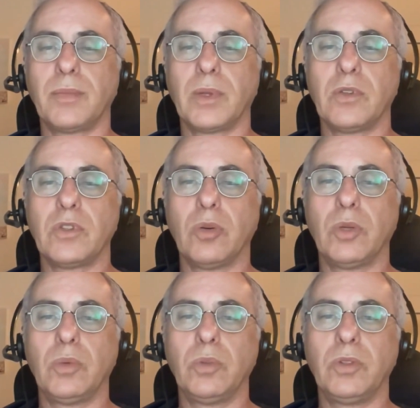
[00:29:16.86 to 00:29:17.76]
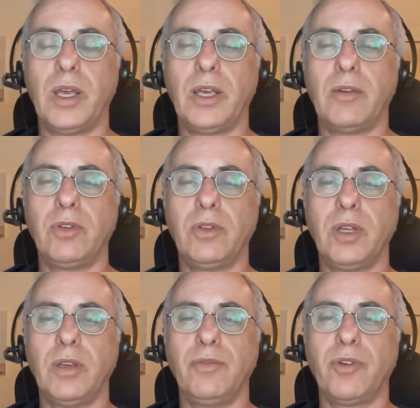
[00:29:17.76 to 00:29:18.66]
So it would take
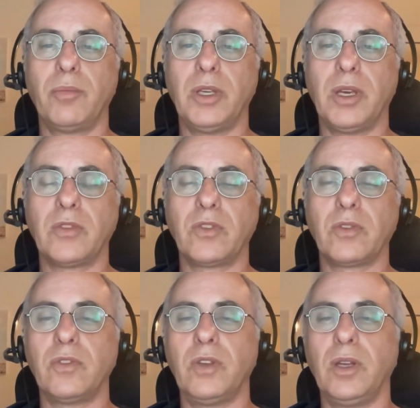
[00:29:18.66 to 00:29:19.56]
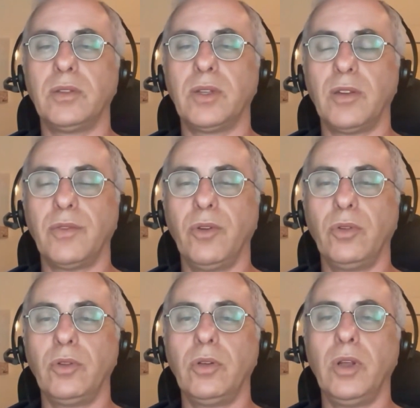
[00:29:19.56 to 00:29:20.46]
everything from the SRC and test
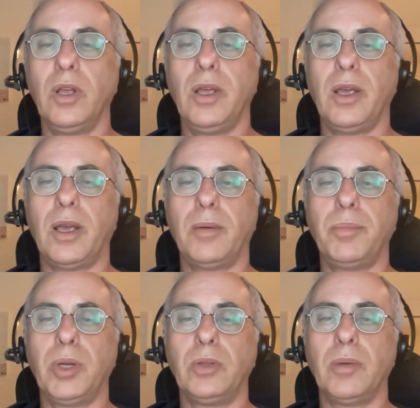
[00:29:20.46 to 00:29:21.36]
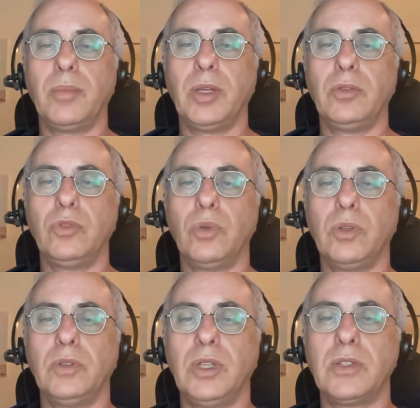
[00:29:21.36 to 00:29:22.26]
folder and build them into a
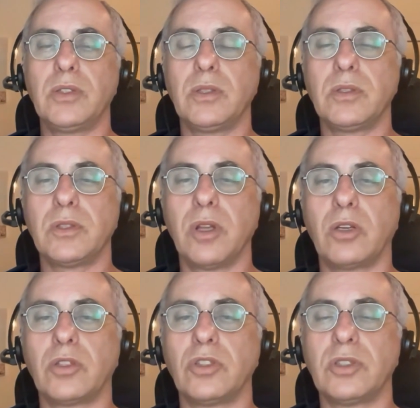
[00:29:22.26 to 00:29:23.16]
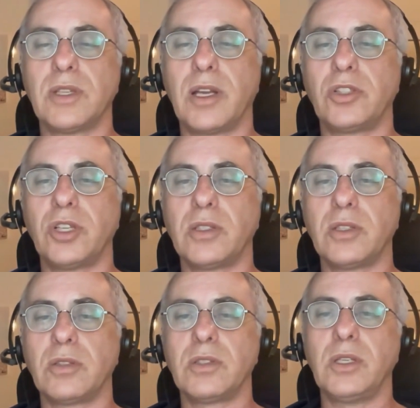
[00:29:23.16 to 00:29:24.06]
dist slash
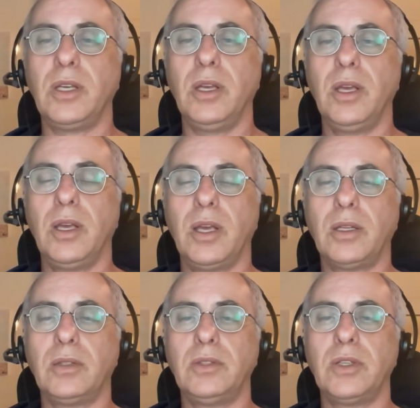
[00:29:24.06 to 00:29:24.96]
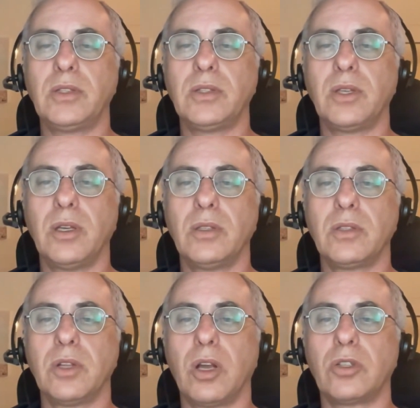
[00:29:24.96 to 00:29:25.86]
SRC and a dist
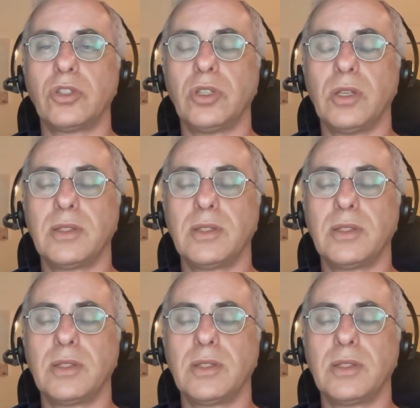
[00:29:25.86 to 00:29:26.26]
slash